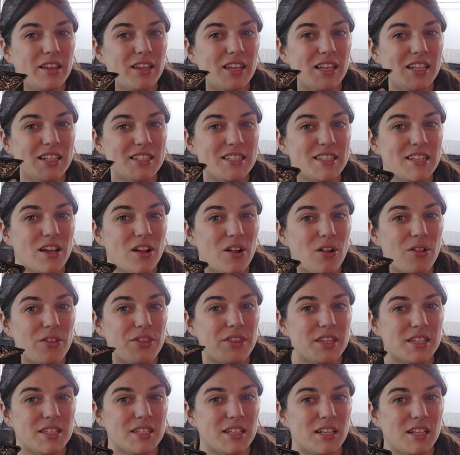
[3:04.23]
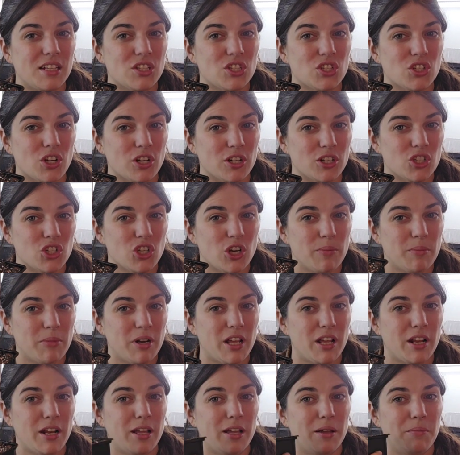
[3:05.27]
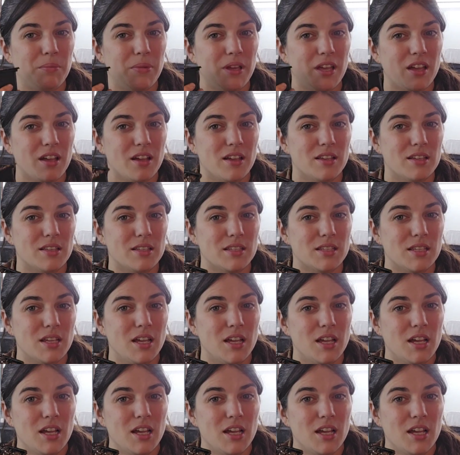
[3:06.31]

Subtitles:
until the seeds start germinating, because